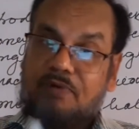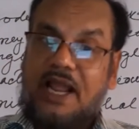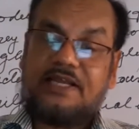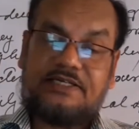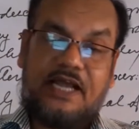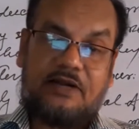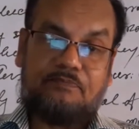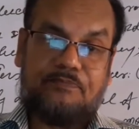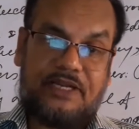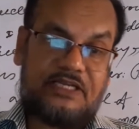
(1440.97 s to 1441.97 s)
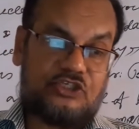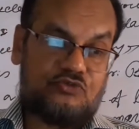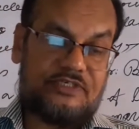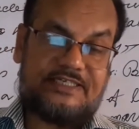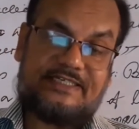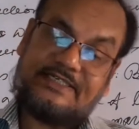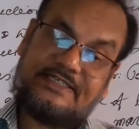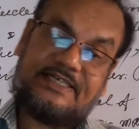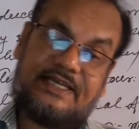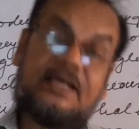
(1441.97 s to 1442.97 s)
Pride and Prejudice
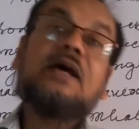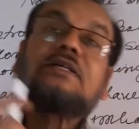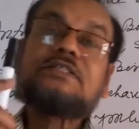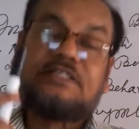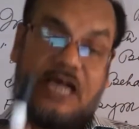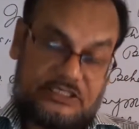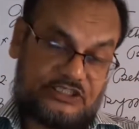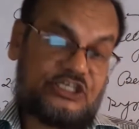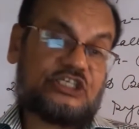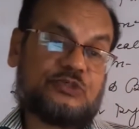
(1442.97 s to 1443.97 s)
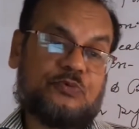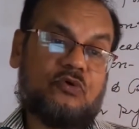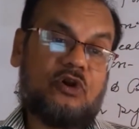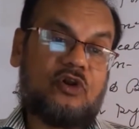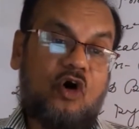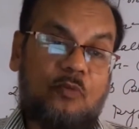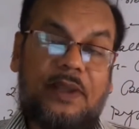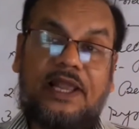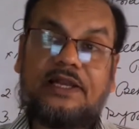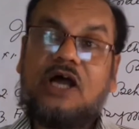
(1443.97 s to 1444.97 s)
is a successful
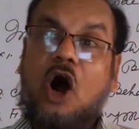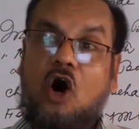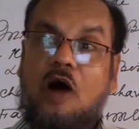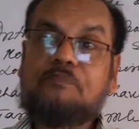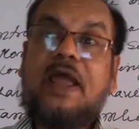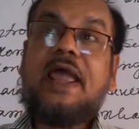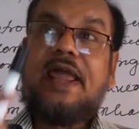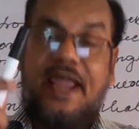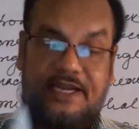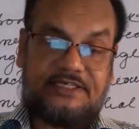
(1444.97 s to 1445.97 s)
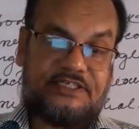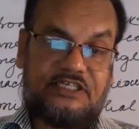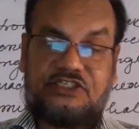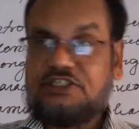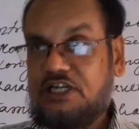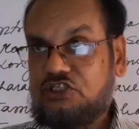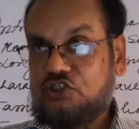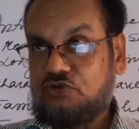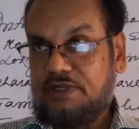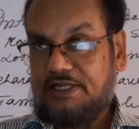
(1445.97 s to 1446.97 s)
novel of 18th
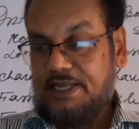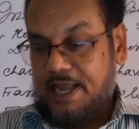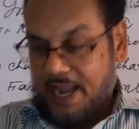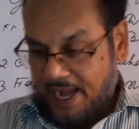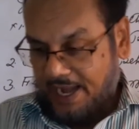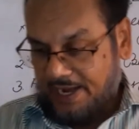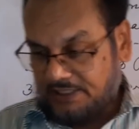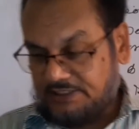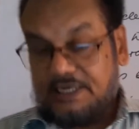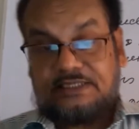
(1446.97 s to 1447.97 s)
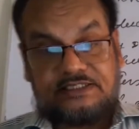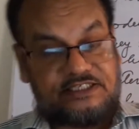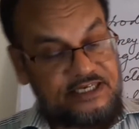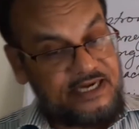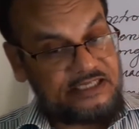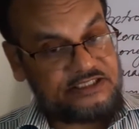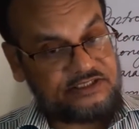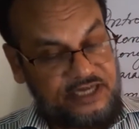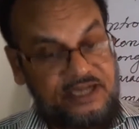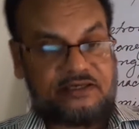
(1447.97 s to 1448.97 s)
century, and Jane
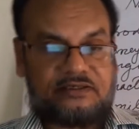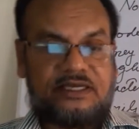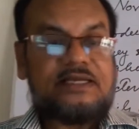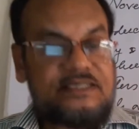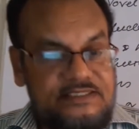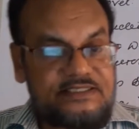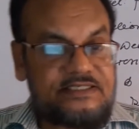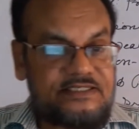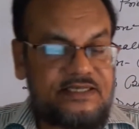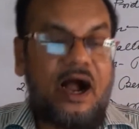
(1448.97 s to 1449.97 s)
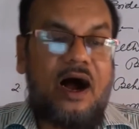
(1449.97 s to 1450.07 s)
Austen is